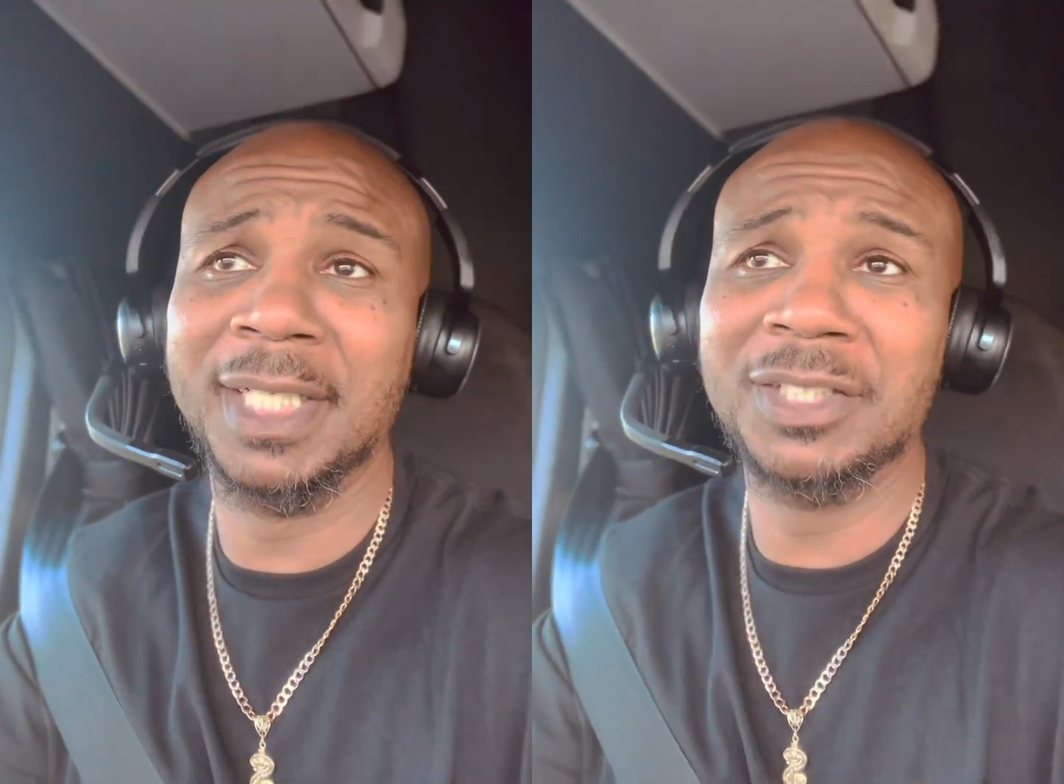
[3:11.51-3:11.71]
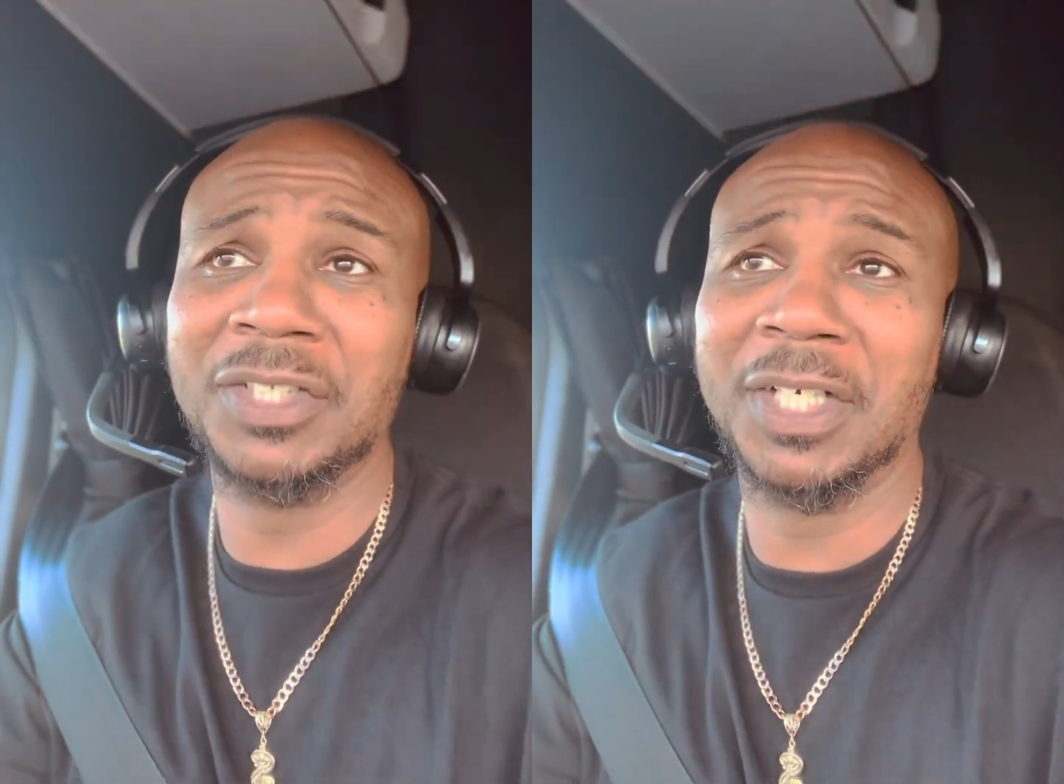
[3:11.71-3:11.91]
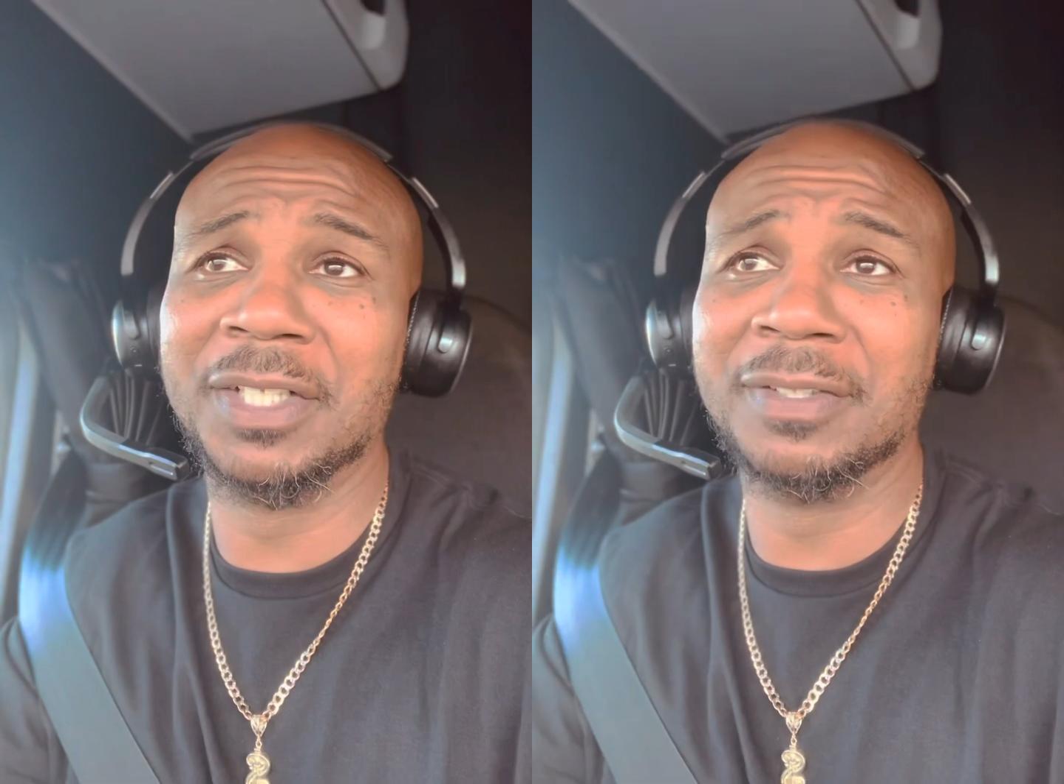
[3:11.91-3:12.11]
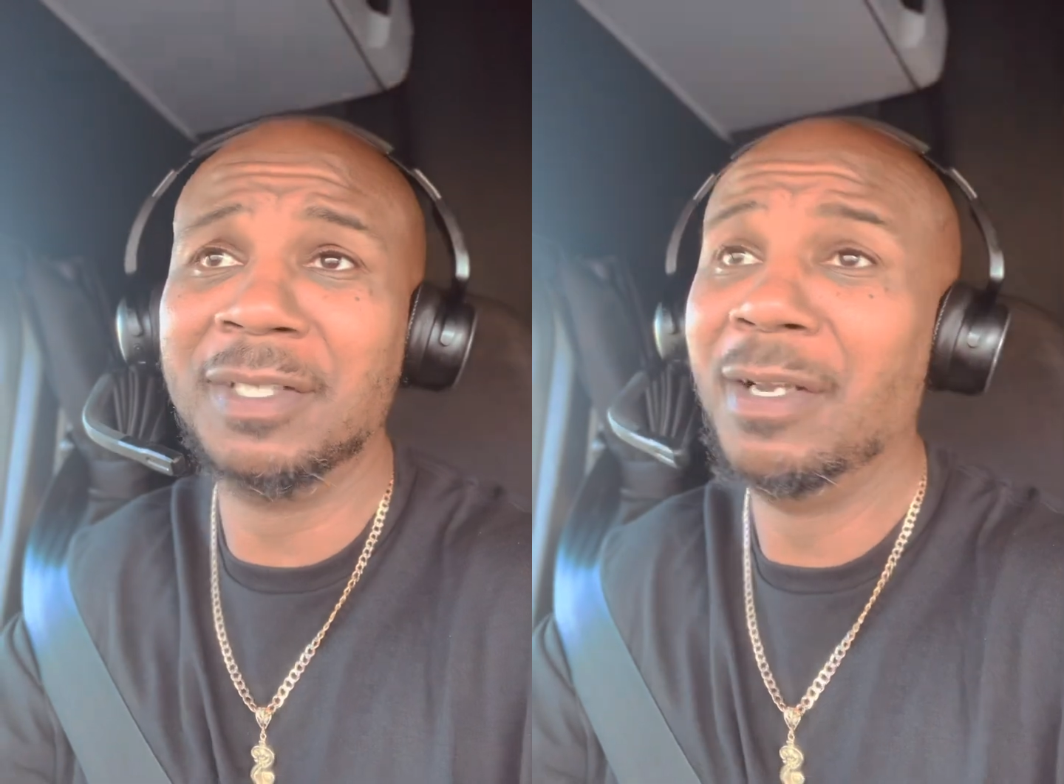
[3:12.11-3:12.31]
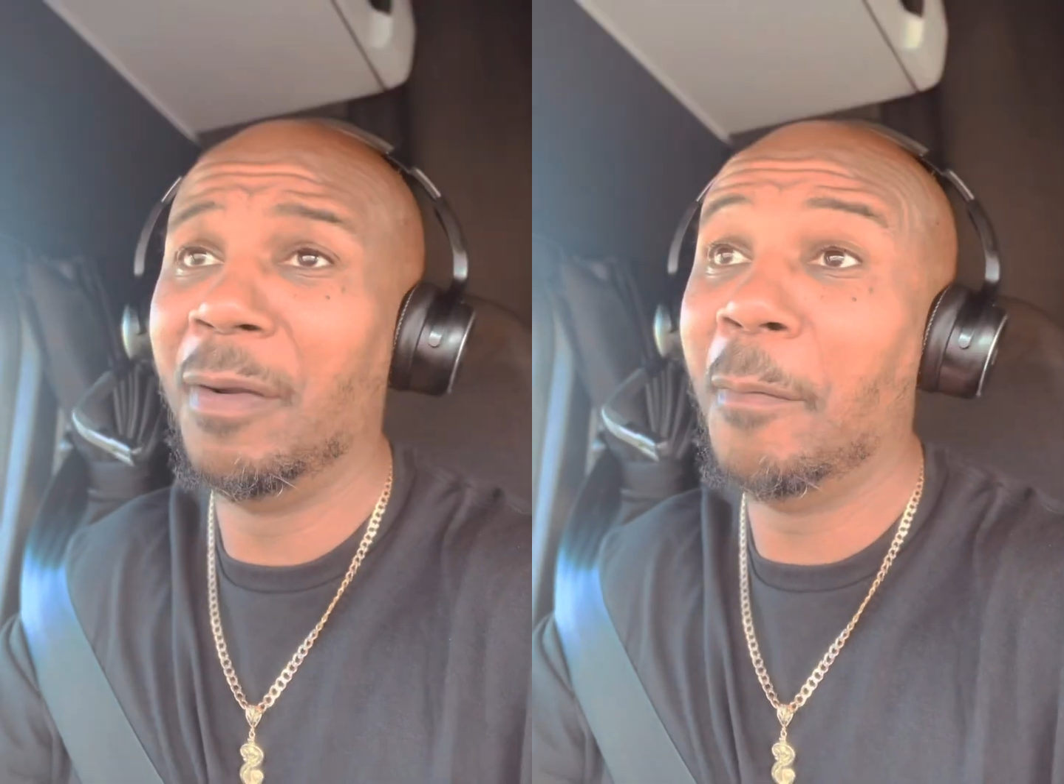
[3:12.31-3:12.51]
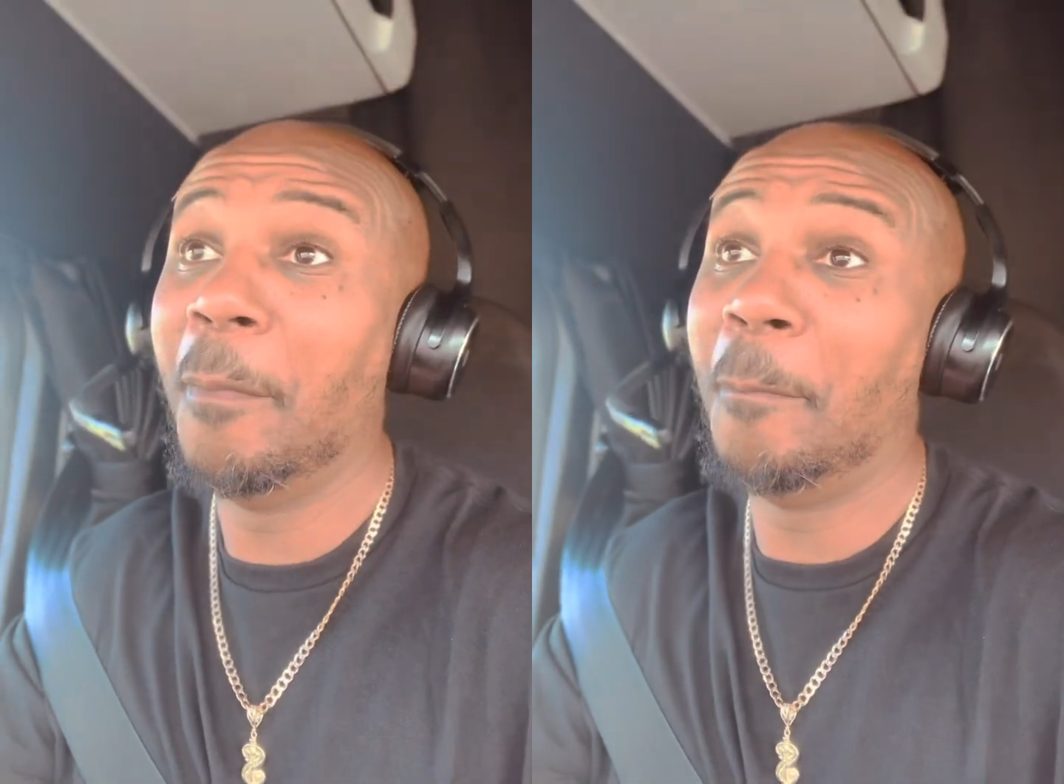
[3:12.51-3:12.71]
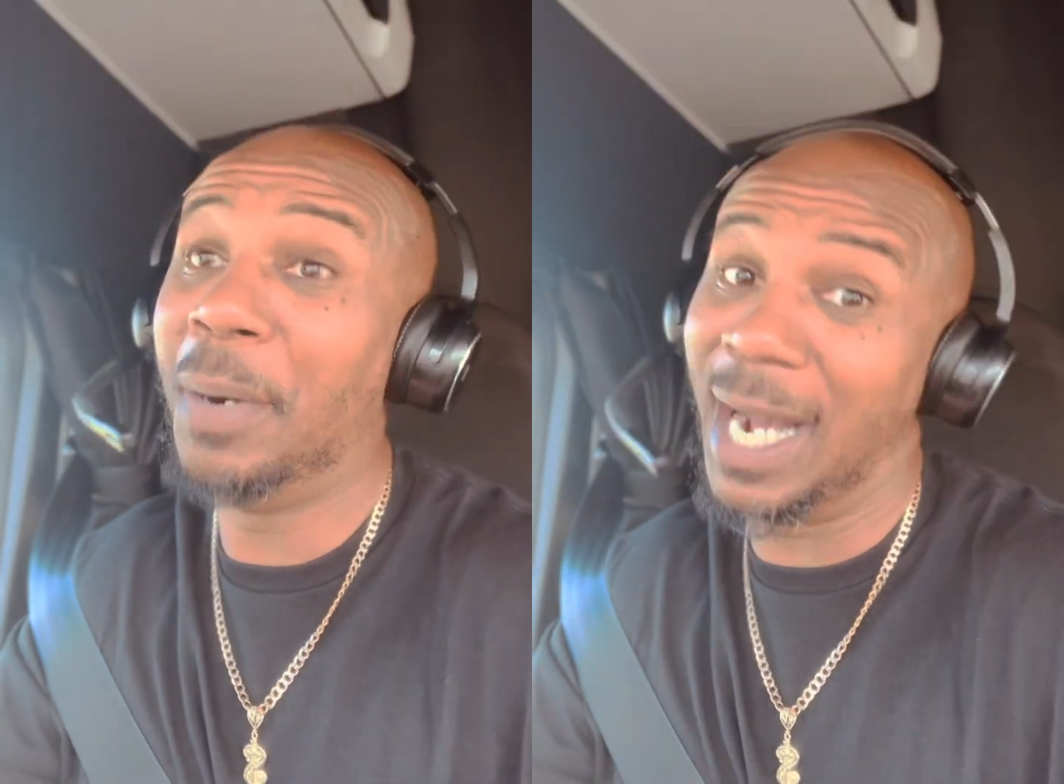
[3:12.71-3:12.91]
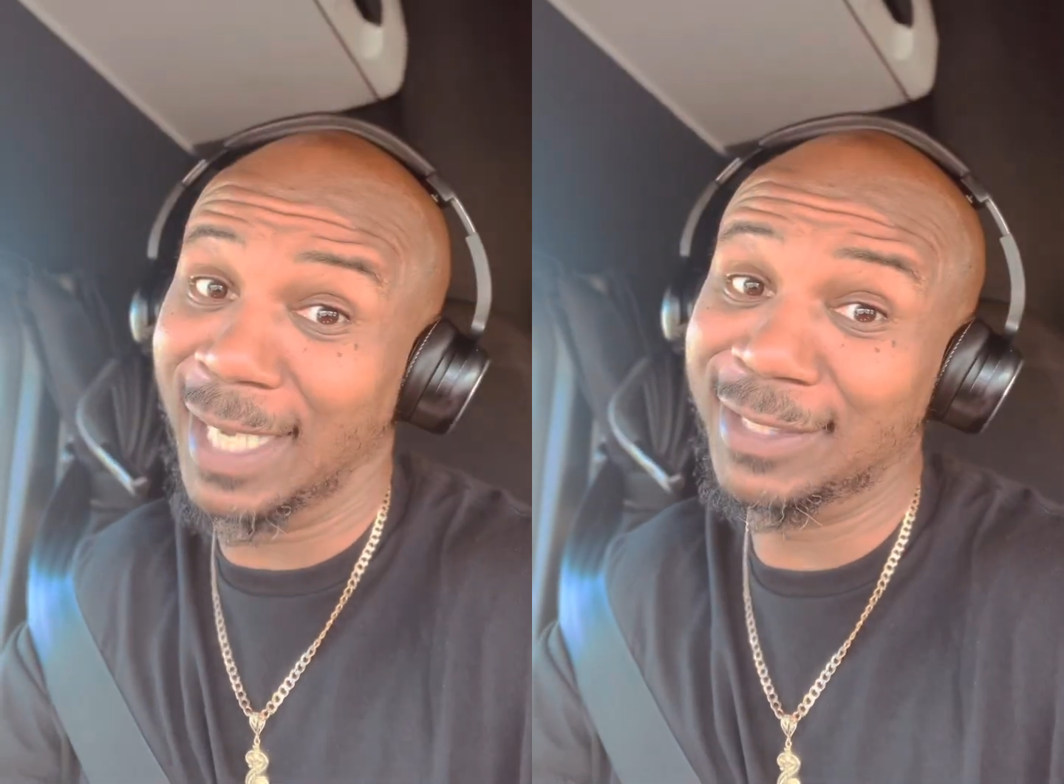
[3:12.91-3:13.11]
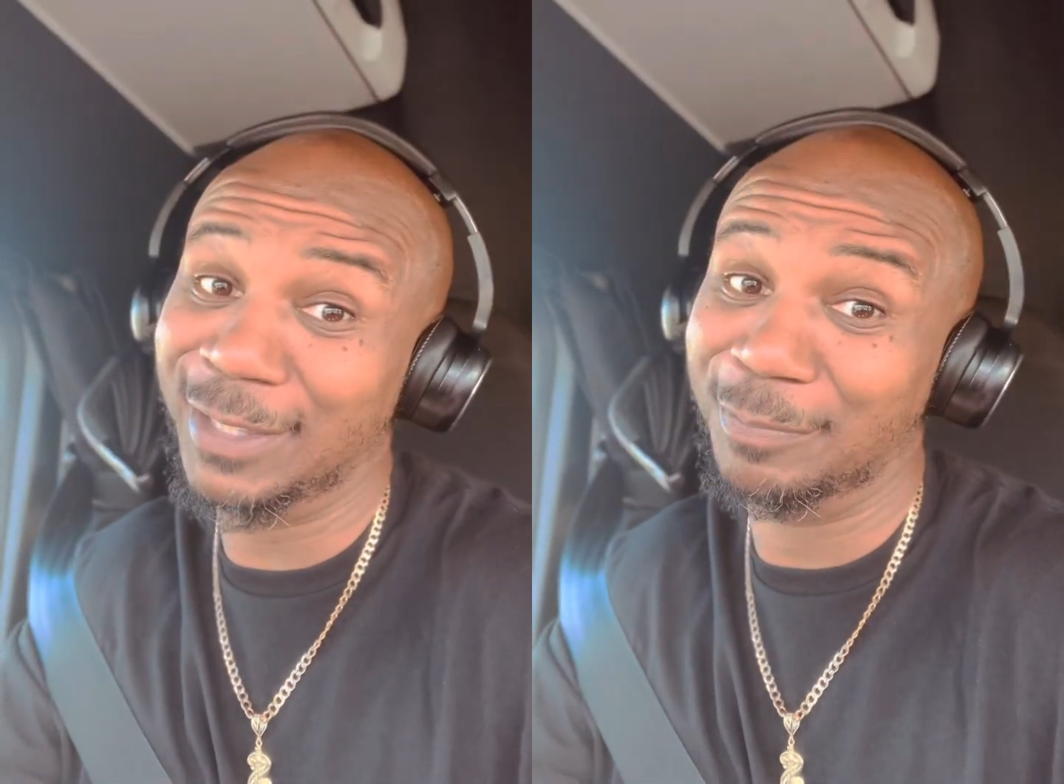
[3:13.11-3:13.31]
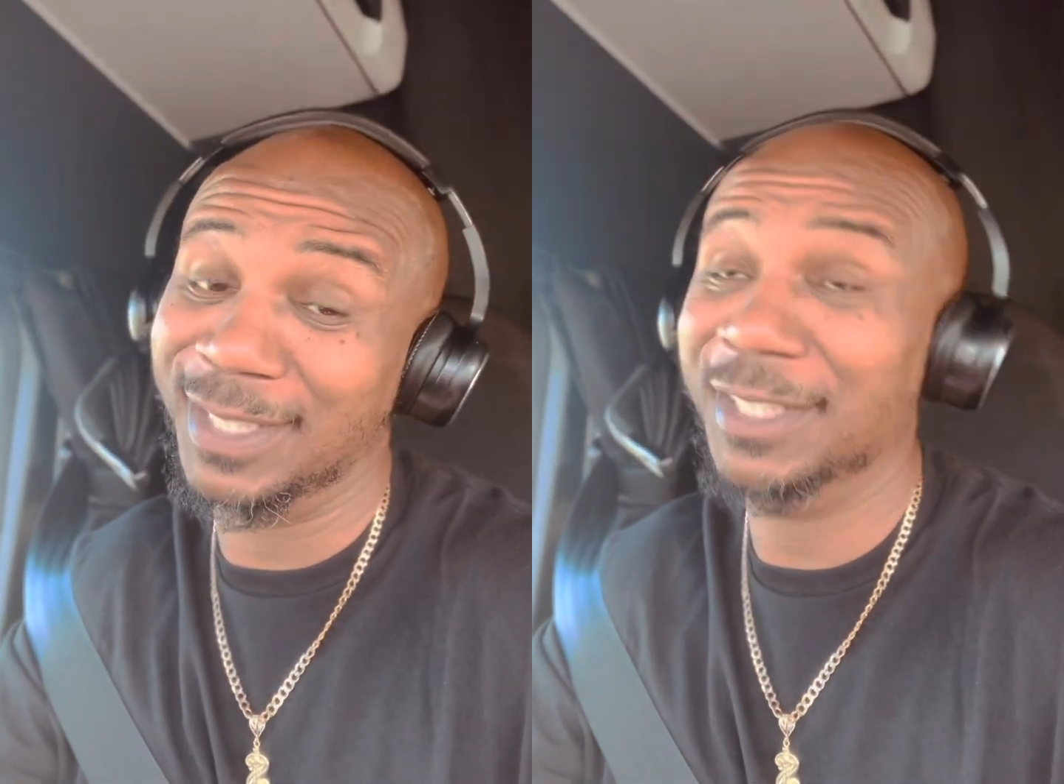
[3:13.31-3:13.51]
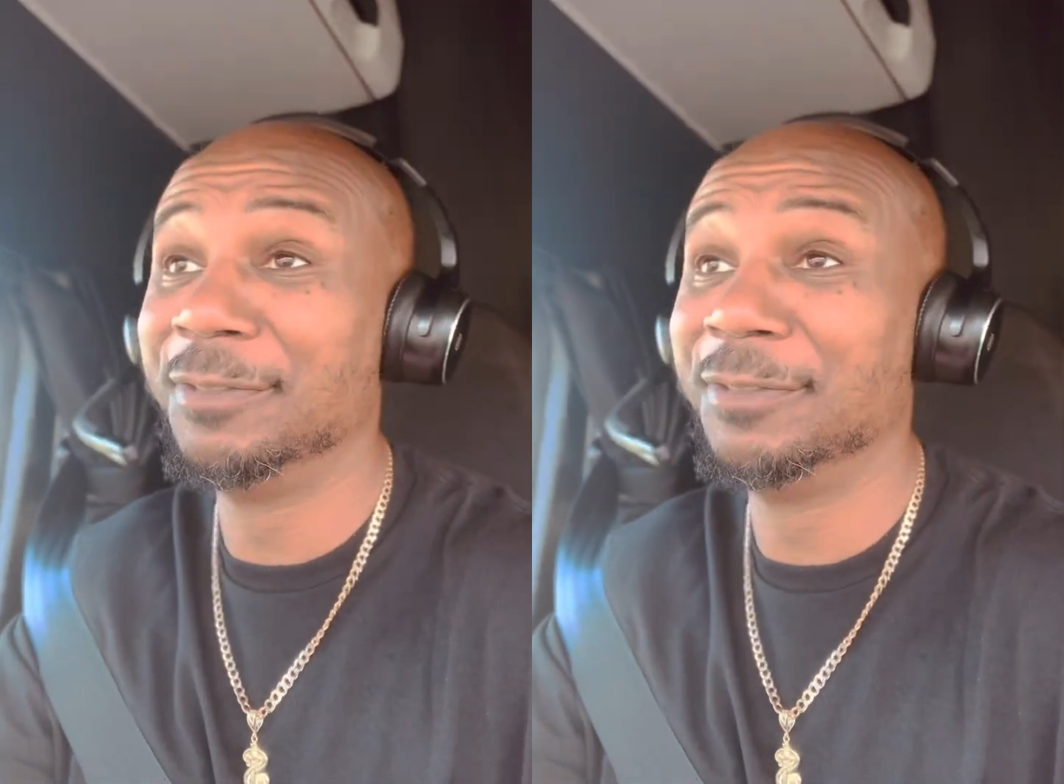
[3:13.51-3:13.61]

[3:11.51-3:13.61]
each other, possibly.